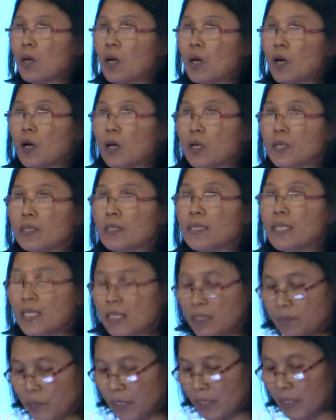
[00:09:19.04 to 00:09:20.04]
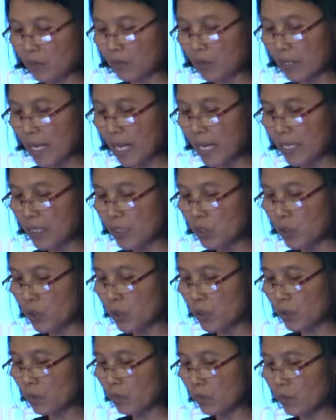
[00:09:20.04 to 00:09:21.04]
on this particular
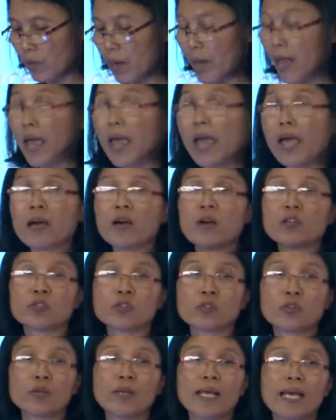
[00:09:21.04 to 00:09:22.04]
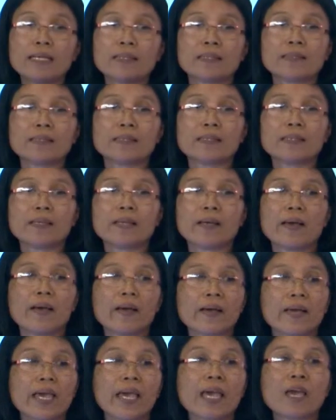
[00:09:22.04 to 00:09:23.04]
issue so that
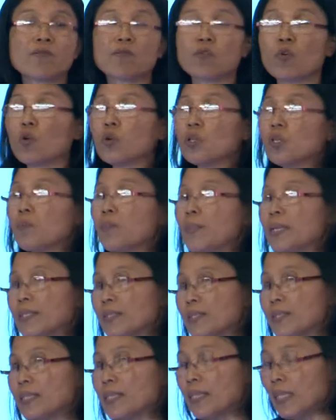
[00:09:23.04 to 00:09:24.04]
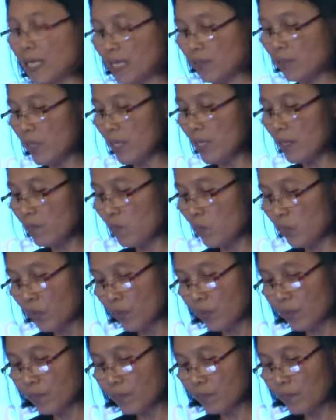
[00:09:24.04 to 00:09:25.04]
care for older person can be
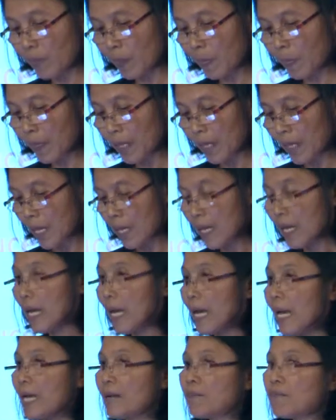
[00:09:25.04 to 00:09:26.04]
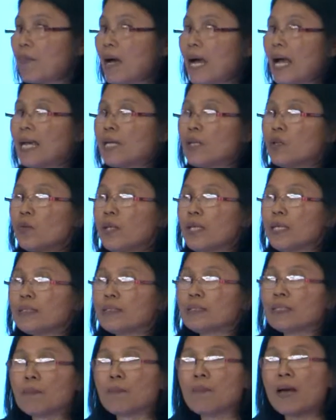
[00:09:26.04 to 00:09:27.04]
improved. And by
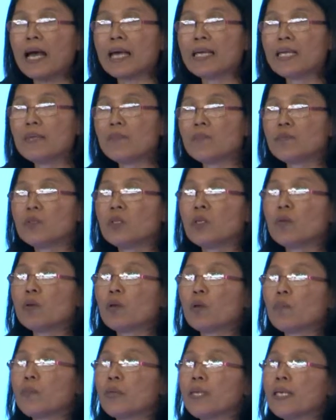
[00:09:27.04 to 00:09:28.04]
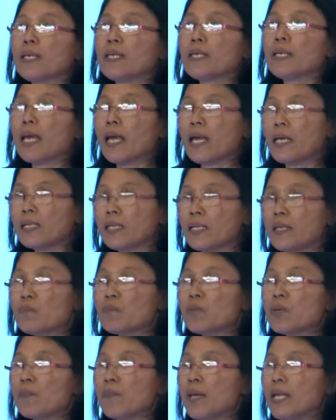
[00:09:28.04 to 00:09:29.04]
developing and
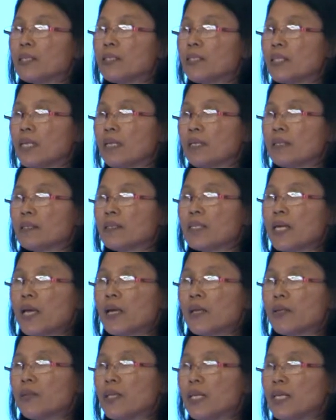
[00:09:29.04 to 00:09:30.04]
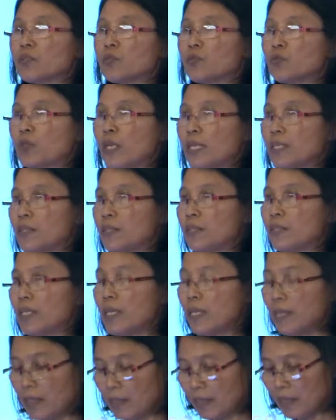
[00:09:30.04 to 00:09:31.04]
implementing this strategy,